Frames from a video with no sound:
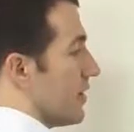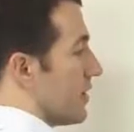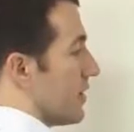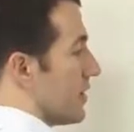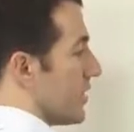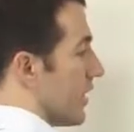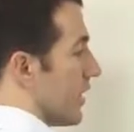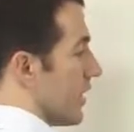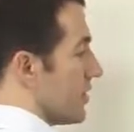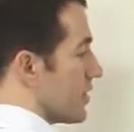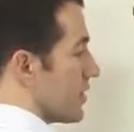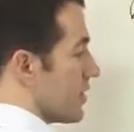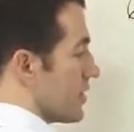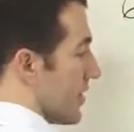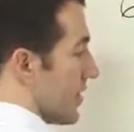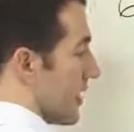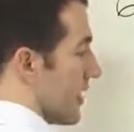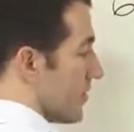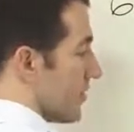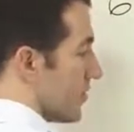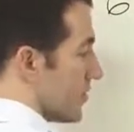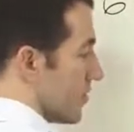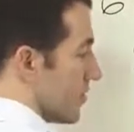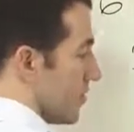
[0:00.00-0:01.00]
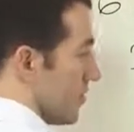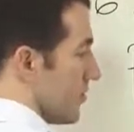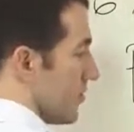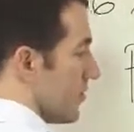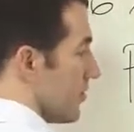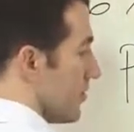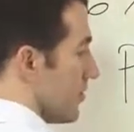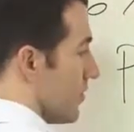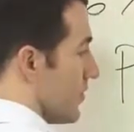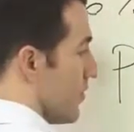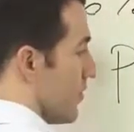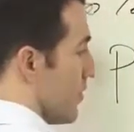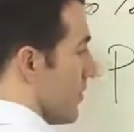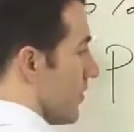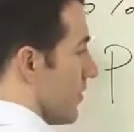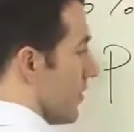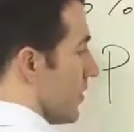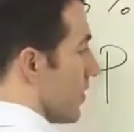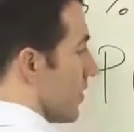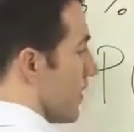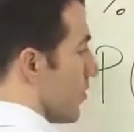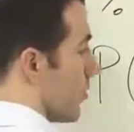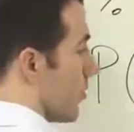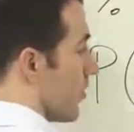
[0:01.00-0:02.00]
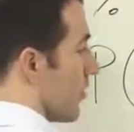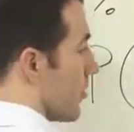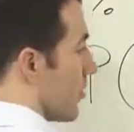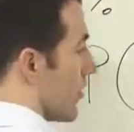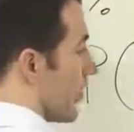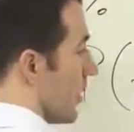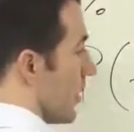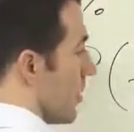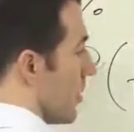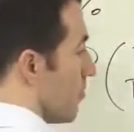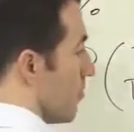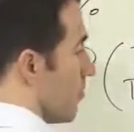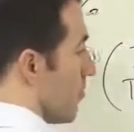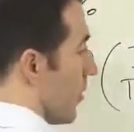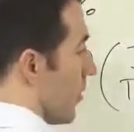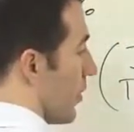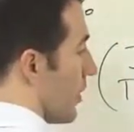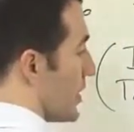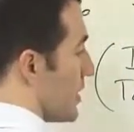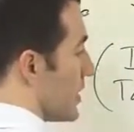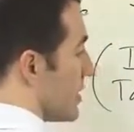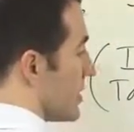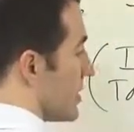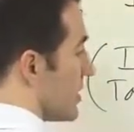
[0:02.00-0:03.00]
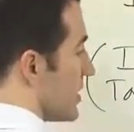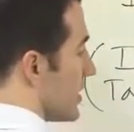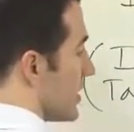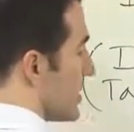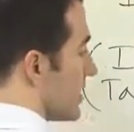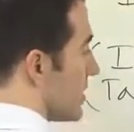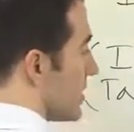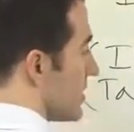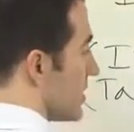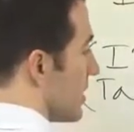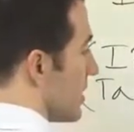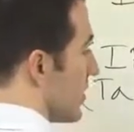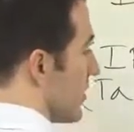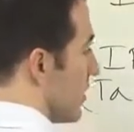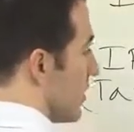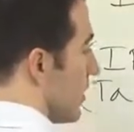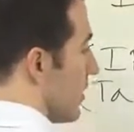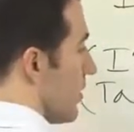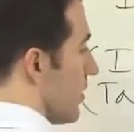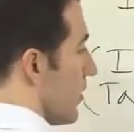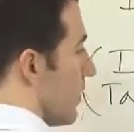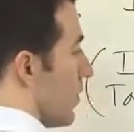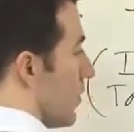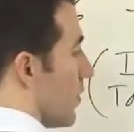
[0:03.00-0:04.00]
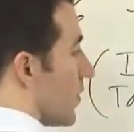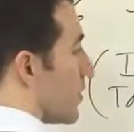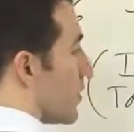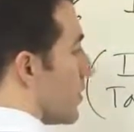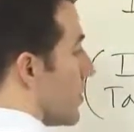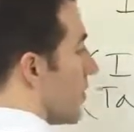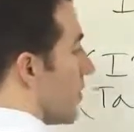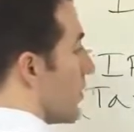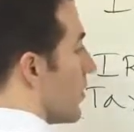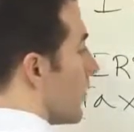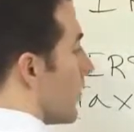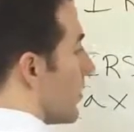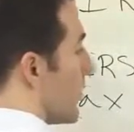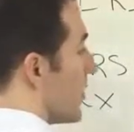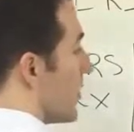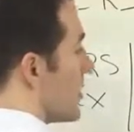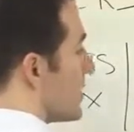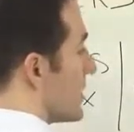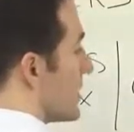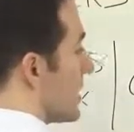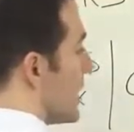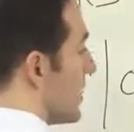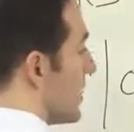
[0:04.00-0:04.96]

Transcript: Okay, just cancel those two and you end up with 0.60, or in other words,